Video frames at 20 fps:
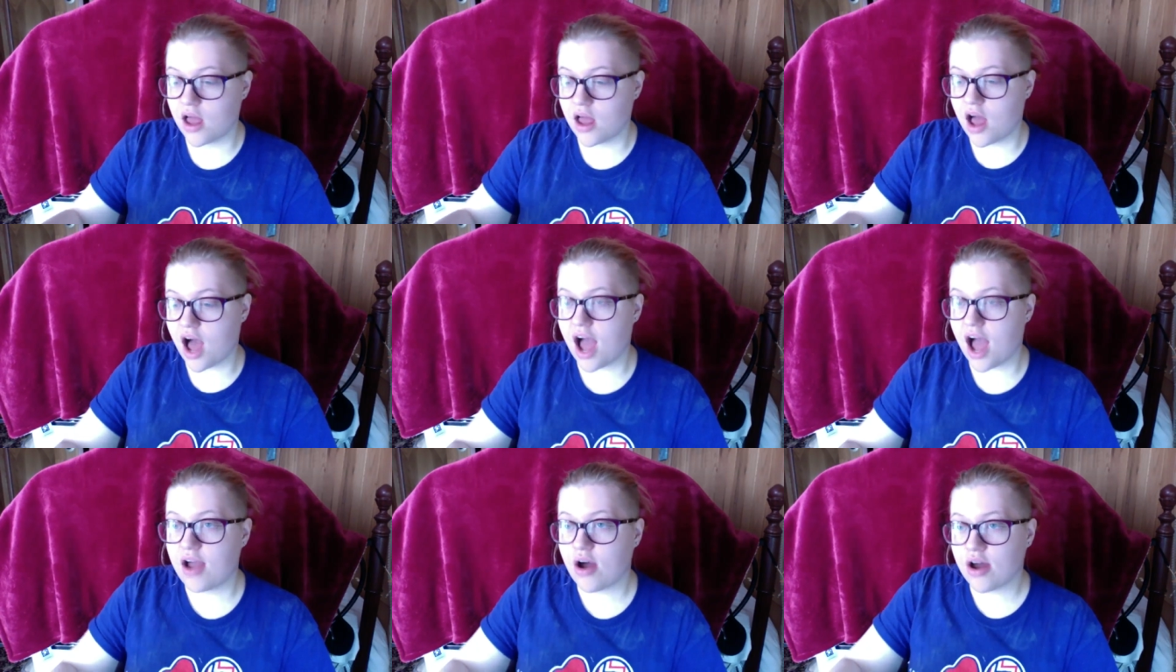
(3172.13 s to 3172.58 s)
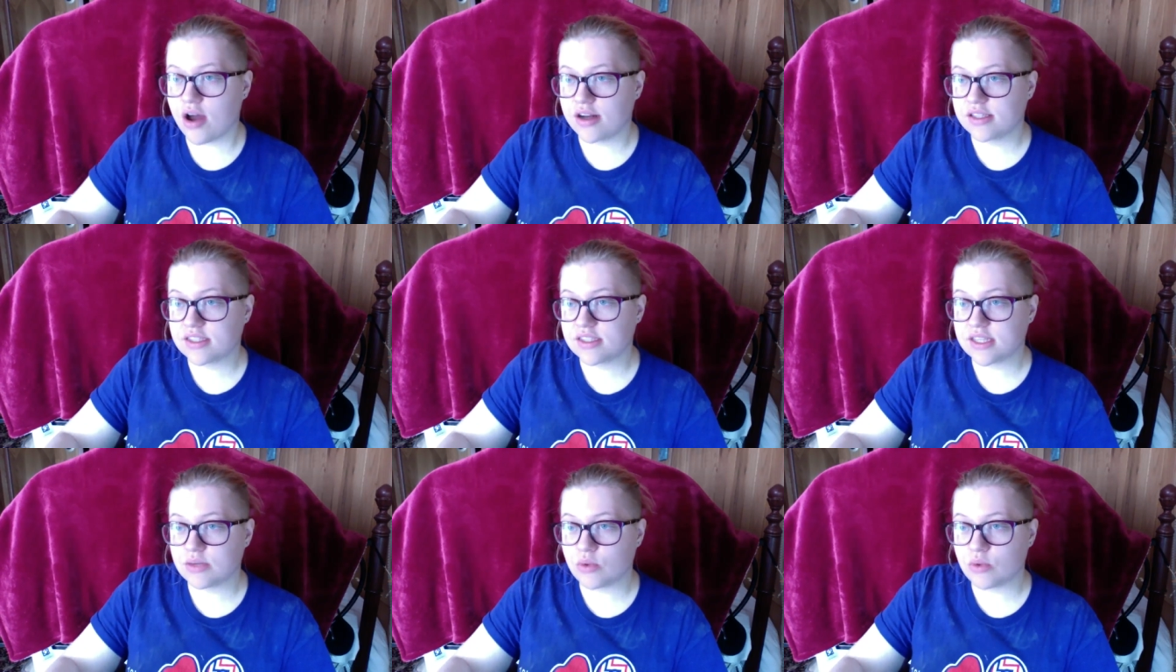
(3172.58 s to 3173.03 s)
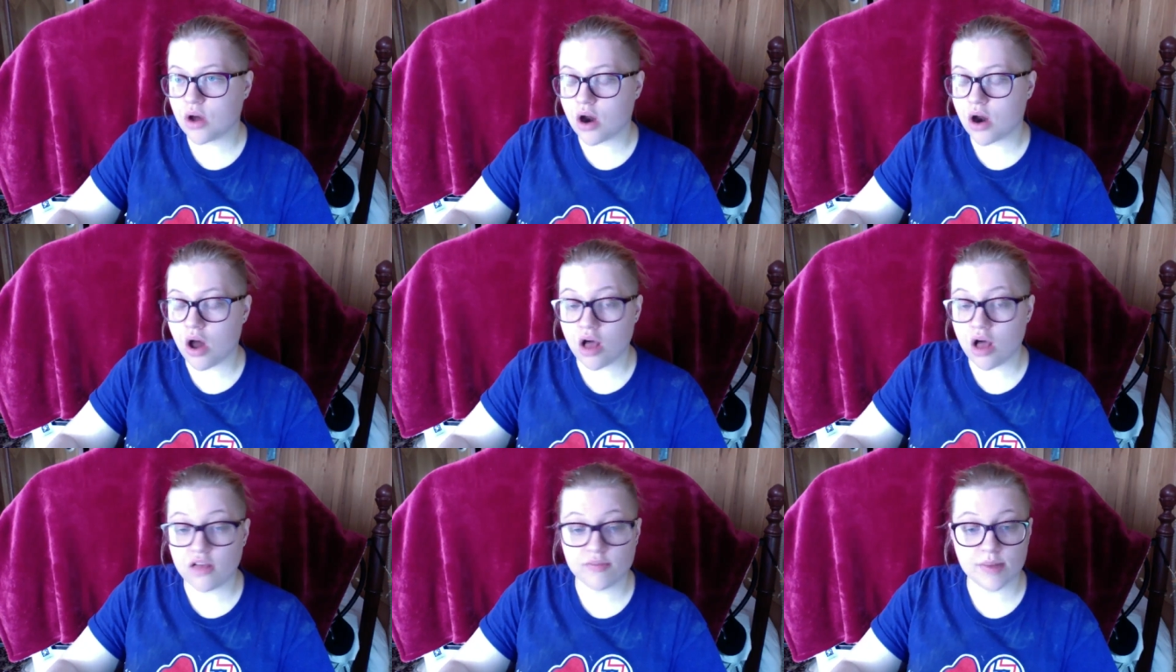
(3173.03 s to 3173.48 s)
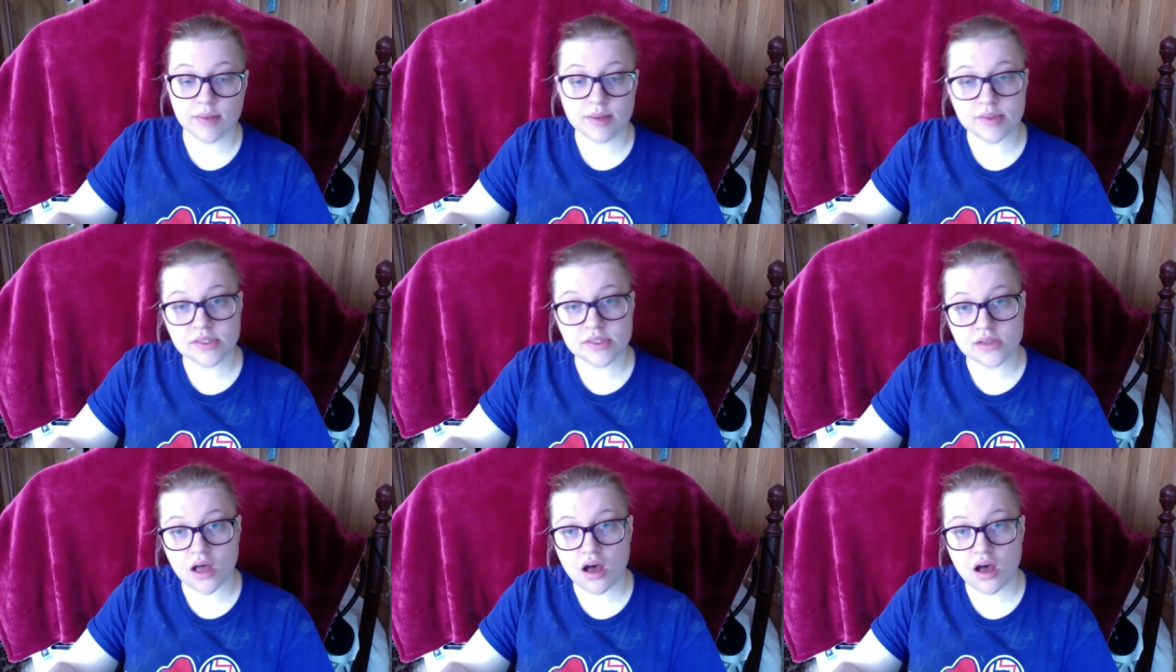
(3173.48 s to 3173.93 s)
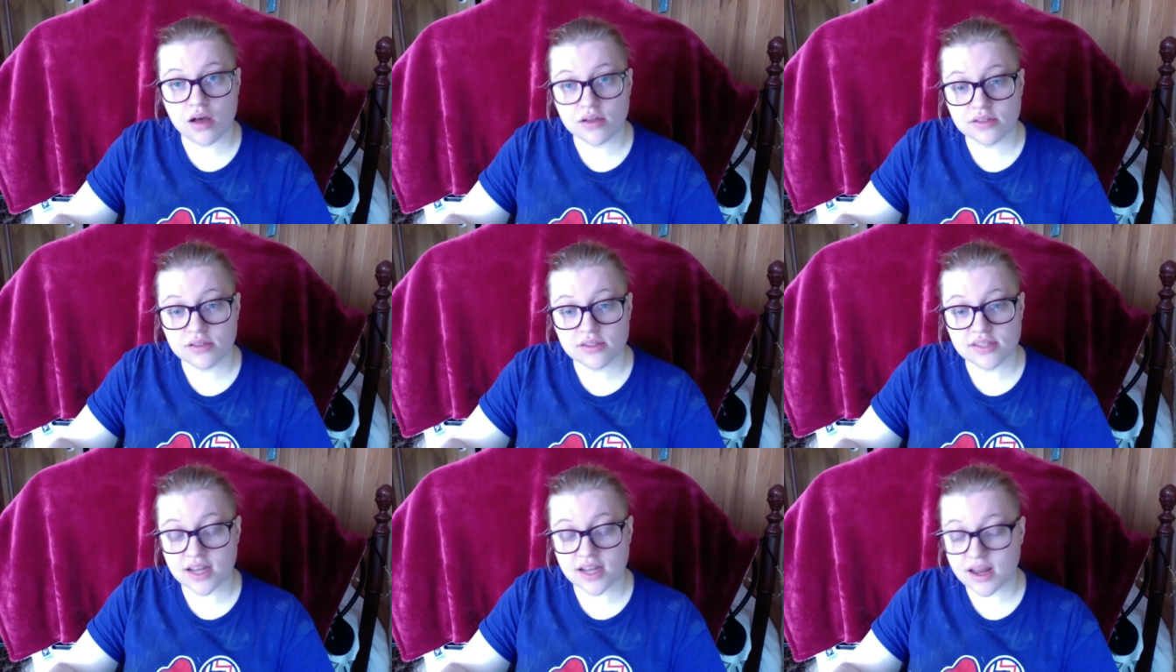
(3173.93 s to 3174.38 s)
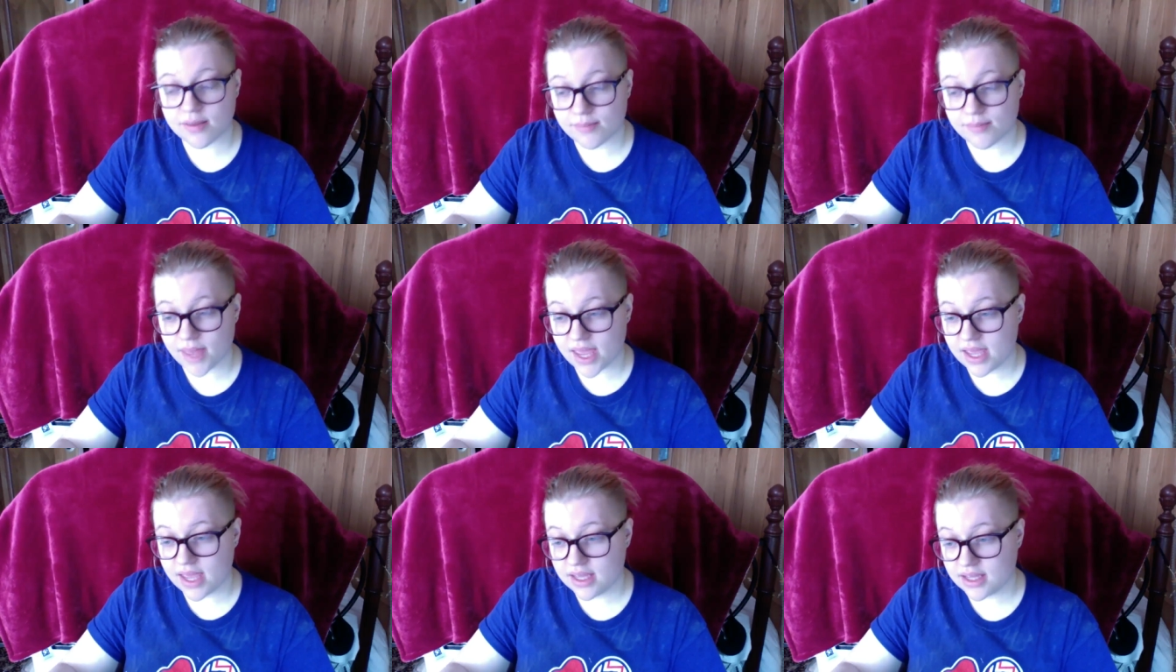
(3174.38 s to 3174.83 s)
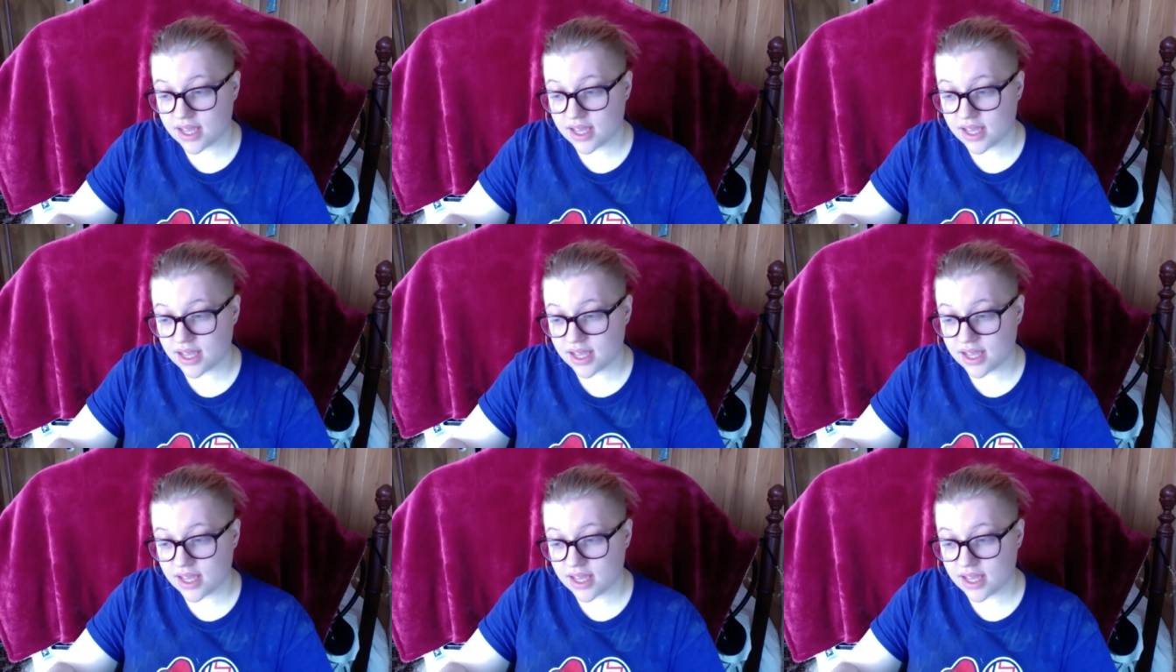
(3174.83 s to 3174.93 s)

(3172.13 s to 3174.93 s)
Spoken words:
I honestly want all of my songs that I make